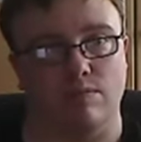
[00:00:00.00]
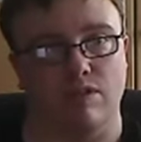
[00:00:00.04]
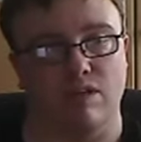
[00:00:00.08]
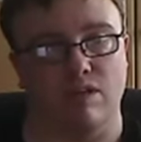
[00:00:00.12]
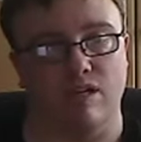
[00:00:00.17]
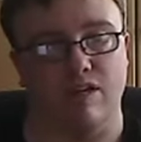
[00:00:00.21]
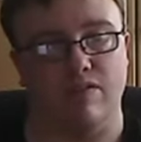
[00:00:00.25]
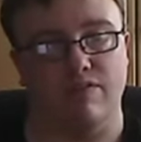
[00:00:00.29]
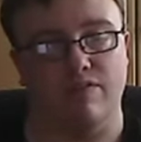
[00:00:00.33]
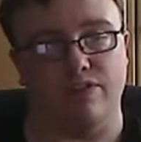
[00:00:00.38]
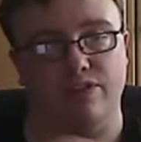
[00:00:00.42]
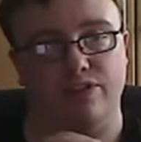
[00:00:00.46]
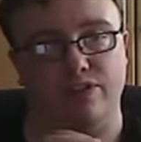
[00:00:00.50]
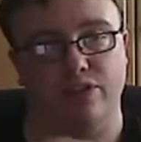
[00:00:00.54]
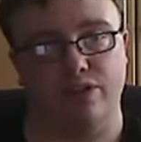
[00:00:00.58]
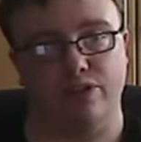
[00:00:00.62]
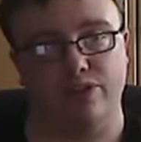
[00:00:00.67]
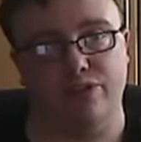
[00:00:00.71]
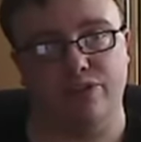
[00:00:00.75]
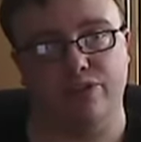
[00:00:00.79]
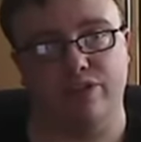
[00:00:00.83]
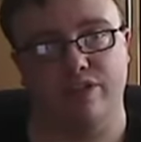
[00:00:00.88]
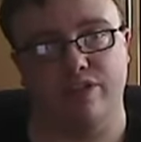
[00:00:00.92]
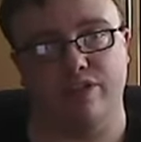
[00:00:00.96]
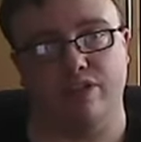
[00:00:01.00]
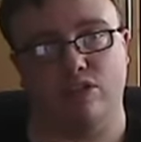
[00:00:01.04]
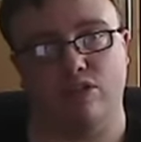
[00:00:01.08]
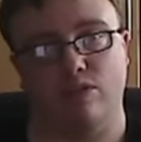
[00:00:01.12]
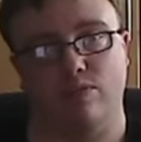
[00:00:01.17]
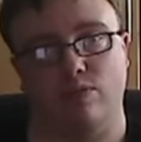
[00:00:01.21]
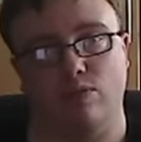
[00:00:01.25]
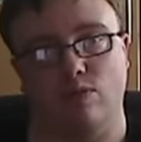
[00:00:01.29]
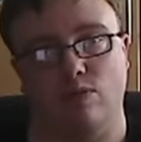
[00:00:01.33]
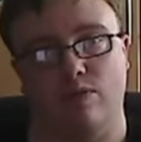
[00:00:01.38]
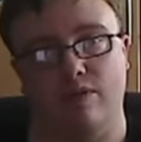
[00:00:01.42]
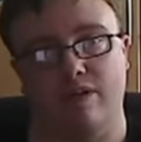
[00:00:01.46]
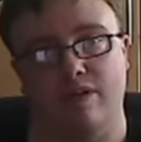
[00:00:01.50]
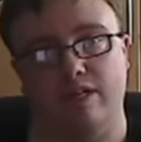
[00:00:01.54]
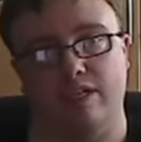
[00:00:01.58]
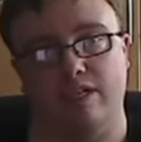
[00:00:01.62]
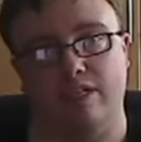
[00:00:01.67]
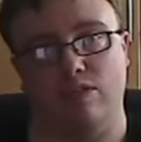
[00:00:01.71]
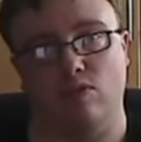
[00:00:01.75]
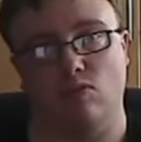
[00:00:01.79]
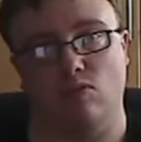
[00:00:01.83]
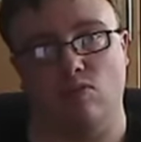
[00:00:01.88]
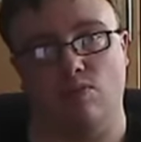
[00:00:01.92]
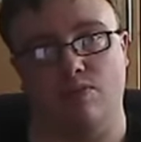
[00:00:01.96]
If it's not done in a couple of weeks,
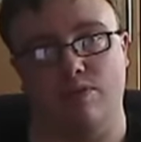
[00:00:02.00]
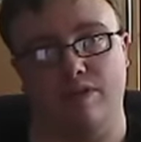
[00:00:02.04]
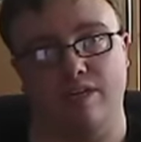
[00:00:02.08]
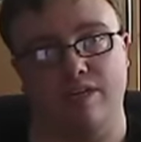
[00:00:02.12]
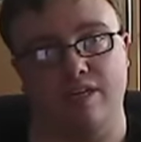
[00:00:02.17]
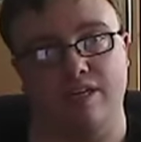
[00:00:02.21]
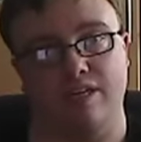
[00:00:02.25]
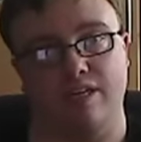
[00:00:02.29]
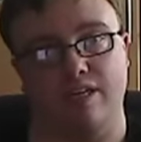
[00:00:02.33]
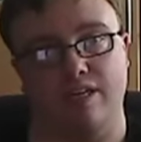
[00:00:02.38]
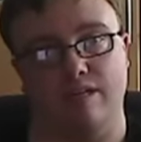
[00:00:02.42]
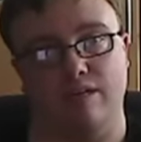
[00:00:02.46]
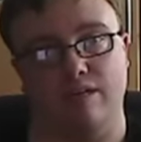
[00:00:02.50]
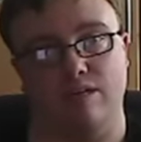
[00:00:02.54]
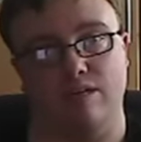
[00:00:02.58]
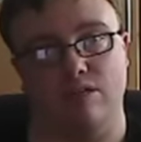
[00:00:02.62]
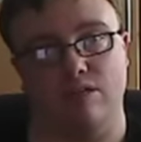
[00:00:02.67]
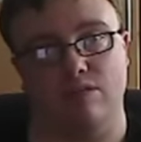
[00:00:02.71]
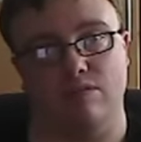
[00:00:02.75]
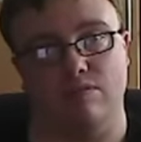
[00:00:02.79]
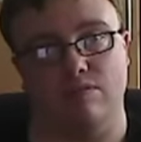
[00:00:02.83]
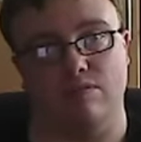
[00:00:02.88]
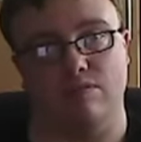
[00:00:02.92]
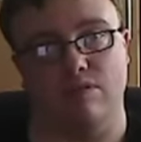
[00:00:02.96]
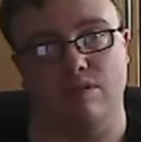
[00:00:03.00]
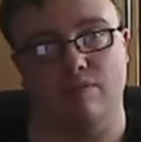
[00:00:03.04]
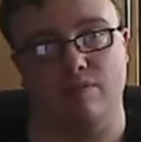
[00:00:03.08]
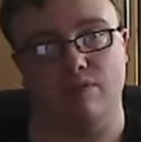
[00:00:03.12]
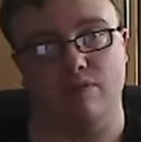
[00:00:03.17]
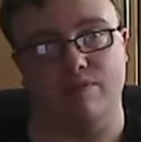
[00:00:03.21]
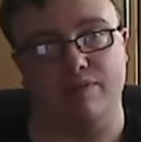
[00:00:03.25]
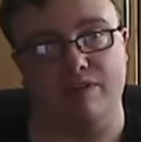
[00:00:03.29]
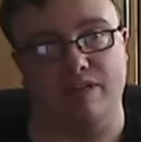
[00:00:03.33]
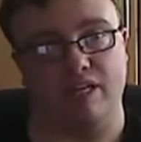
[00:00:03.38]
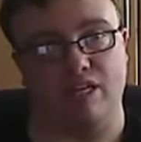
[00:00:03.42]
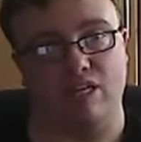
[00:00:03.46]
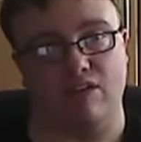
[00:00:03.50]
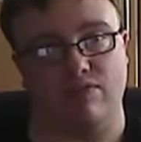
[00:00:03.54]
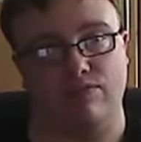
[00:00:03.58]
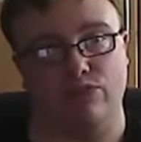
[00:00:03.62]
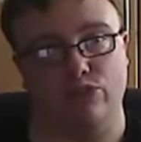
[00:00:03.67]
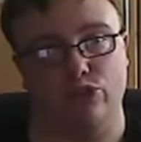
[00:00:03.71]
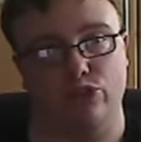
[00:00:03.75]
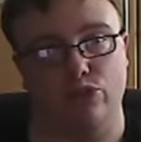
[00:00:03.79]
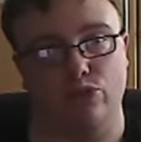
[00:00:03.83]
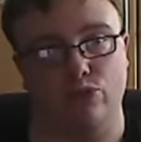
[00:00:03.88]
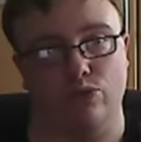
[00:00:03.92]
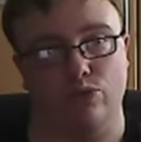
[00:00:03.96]
it will be maybe the beginning of
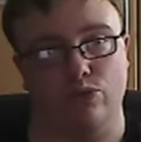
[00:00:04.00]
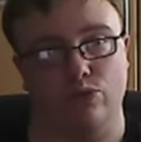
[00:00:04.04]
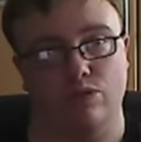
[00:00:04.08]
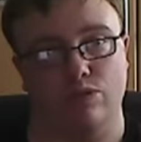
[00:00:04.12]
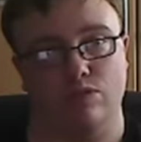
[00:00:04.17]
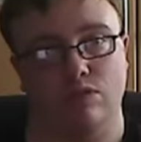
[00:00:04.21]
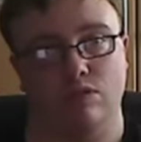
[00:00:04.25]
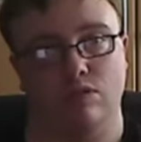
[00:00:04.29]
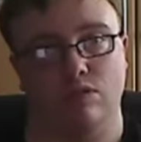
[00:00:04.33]
June,